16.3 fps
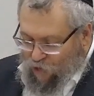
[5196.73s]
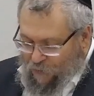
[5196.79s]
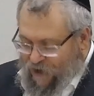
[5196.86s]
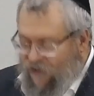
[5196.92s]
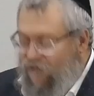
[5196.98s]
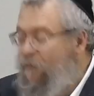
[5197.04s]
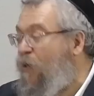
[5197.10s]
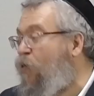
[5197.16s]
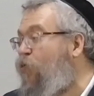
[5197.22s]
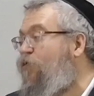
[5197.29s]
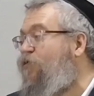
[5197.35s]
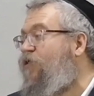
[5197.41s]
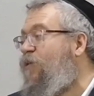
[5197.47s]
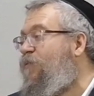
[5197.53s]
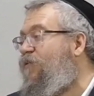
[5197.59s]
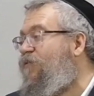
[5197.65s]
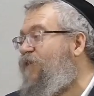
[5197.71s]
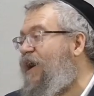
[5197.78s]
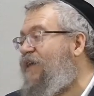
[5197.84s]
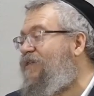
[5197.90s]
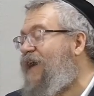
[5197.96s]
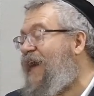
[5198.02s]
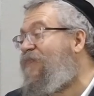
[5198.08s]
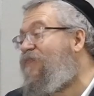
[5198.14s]
start
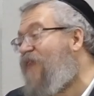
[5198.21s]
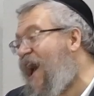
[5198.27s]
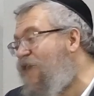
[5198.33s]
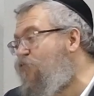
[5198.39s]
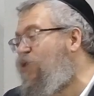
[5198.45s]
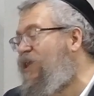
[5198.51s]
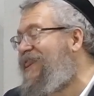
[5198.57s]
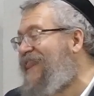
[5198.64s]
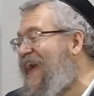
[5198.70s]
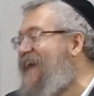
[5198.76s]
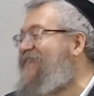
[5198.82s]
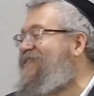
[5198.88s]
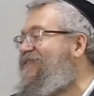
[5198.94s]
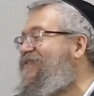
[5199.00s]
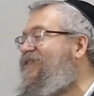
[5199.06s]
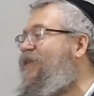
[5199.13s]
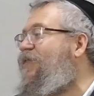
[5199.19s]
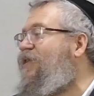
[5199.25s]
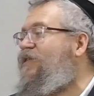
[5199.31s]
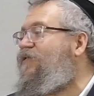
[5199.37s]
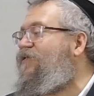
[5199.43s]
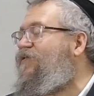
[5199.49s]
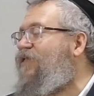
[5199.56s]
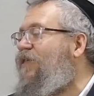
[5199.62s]
revealing its inherent
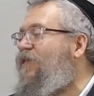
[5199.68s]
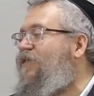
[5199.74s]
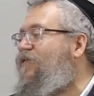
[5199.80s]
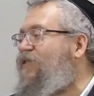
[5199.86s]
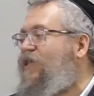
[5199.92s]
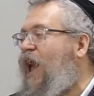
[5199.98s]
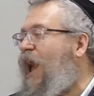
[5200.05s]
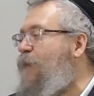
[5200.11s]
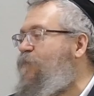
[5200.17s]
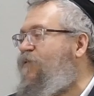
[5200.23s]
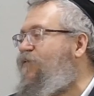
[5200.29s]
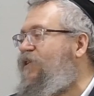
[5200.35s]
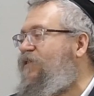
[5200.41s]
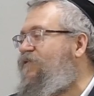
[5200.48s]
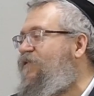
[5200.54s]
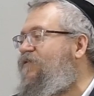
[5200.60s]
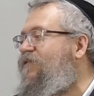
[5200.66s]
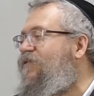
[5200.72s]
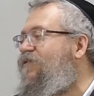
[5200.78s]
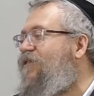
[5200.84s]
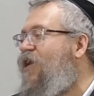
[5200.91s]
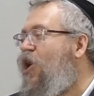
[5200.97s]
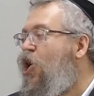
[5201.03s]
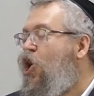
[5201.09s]
godliness in this world. Through
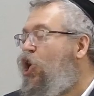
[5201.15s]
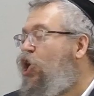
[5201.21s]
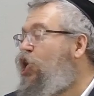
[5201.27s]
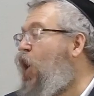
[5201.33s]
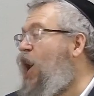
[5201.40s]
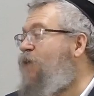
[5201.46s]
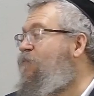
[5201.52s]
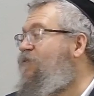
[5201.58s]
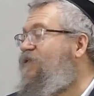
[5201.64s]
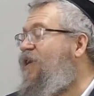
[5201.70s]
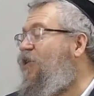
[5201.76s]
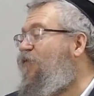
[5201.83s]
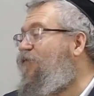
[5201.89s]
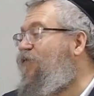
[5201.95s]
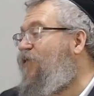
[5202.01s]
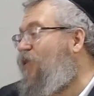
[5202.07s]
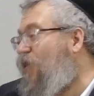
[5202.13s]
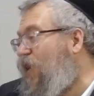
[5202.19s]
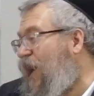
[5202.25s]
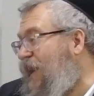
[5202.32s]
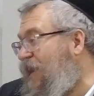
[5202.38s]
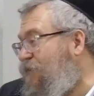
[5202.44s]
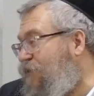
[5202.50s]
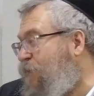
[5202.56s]
the
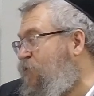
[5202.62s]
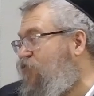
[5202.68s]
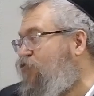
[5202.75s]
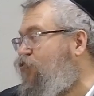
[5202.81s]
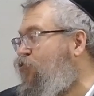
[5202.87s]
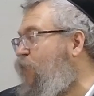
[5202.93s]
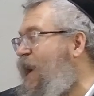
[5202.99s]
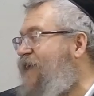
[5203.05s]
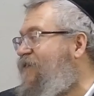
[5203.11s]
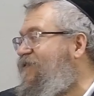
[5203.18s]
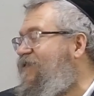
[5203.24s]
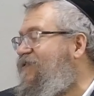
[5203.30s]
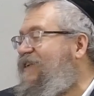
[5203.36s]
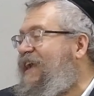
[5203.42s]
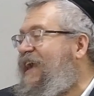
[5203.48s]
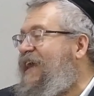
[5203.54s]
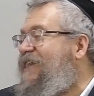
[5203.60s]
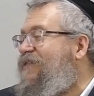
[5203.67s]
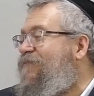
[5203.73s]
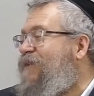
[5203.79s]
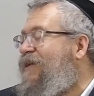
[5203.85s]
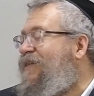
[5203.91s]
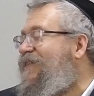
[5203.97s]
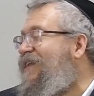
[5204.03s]
Torah and the
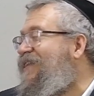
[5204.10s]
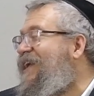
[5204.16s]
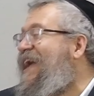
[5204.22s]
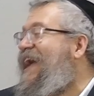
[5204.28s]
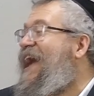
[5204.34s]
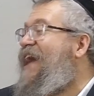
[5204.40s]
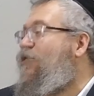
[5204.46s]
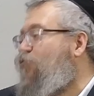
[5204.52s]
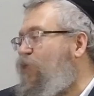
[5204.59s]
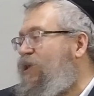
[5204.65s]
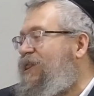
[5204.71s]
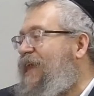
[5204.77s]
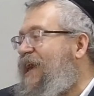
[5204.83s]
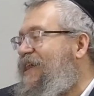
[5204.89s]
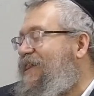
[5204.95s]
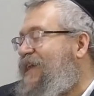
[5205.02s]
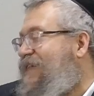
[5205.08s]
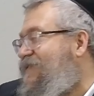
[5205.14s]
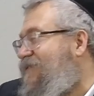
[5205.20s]
practical mitzvahs